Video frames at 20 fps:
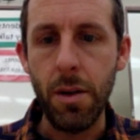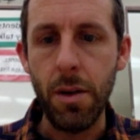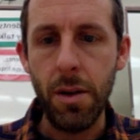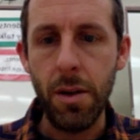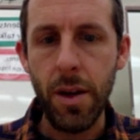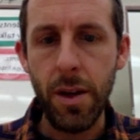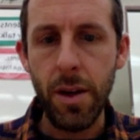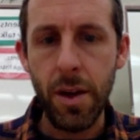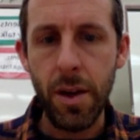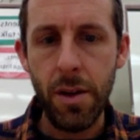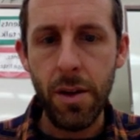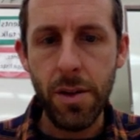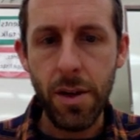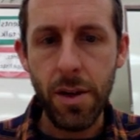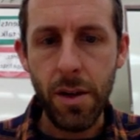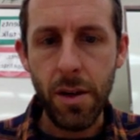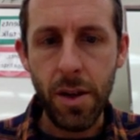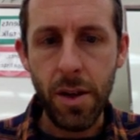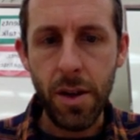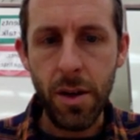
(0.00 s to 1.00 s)
All right, here's
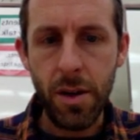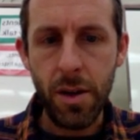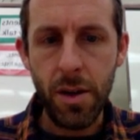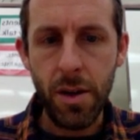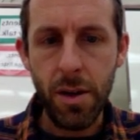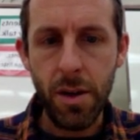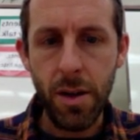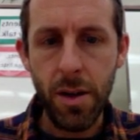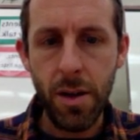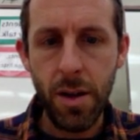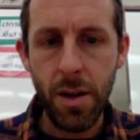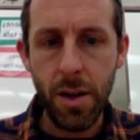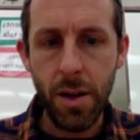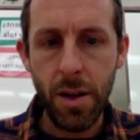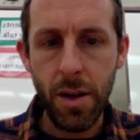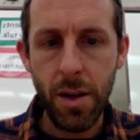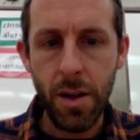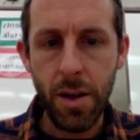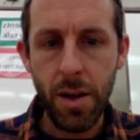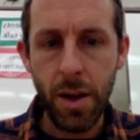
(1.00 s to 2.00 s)
our car.
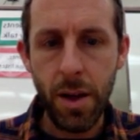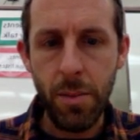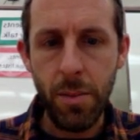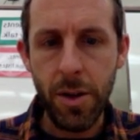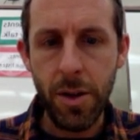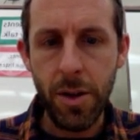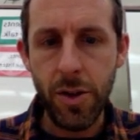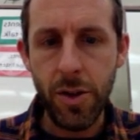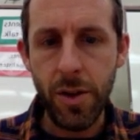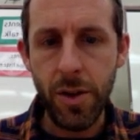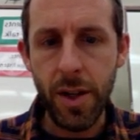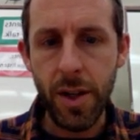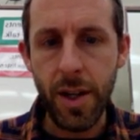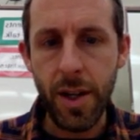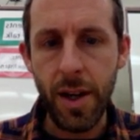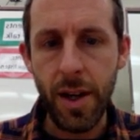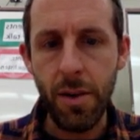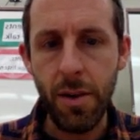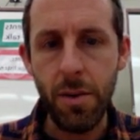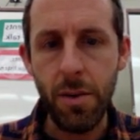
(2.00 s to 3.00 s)
I'm going to shrink it
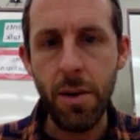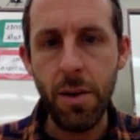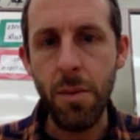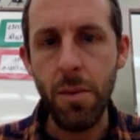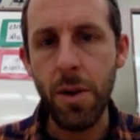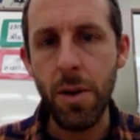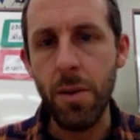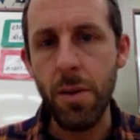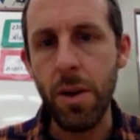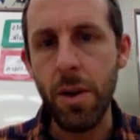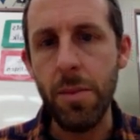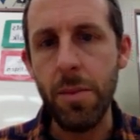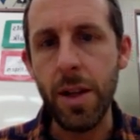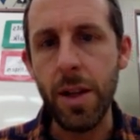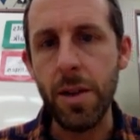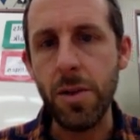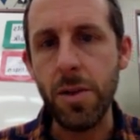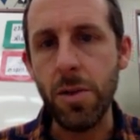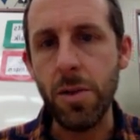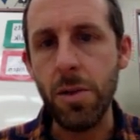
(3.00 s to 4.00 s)
down. We're going to want to
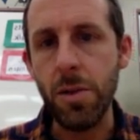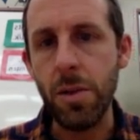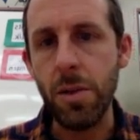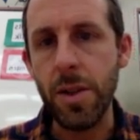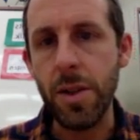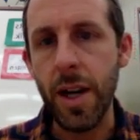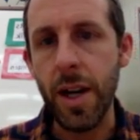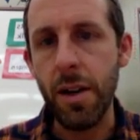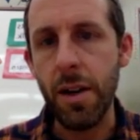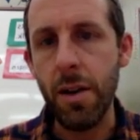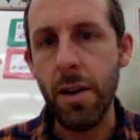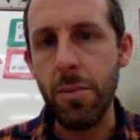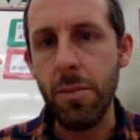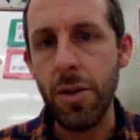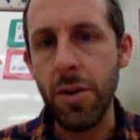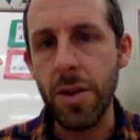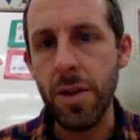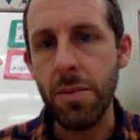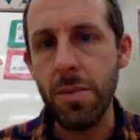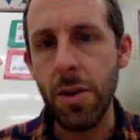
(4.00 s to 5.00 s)
make this whole diagram
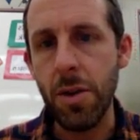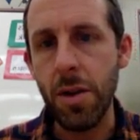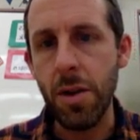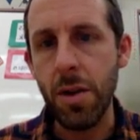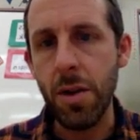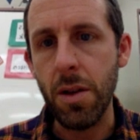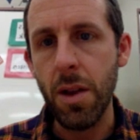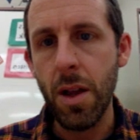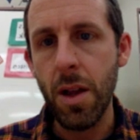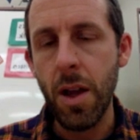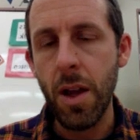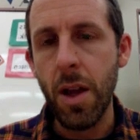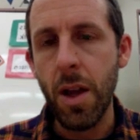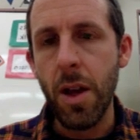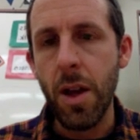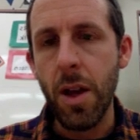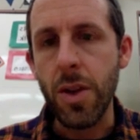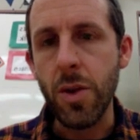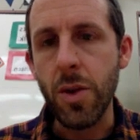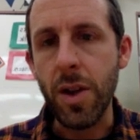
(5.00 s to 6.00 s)
pretty small
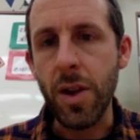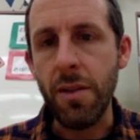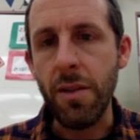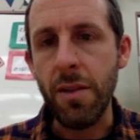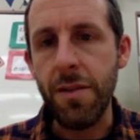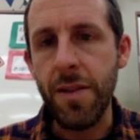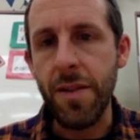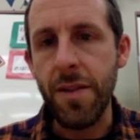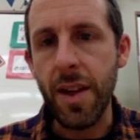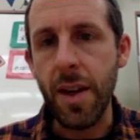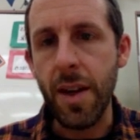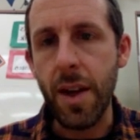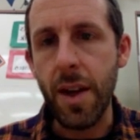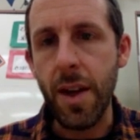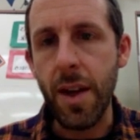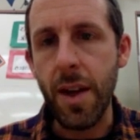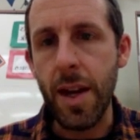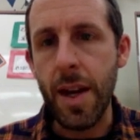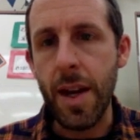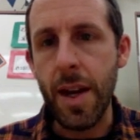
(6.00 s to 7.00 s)
so it can fit
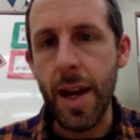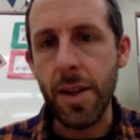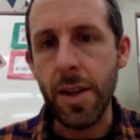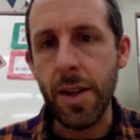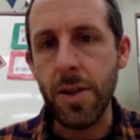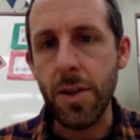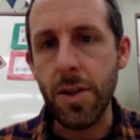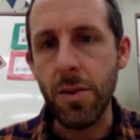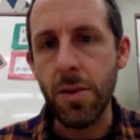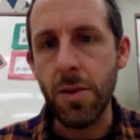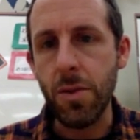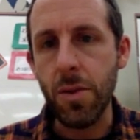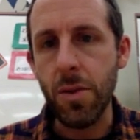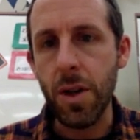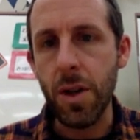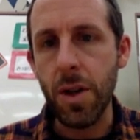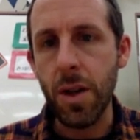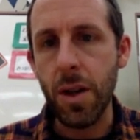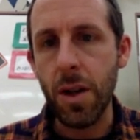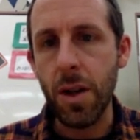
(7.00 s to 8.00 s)
next
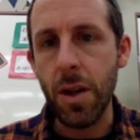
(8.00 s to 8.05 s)
to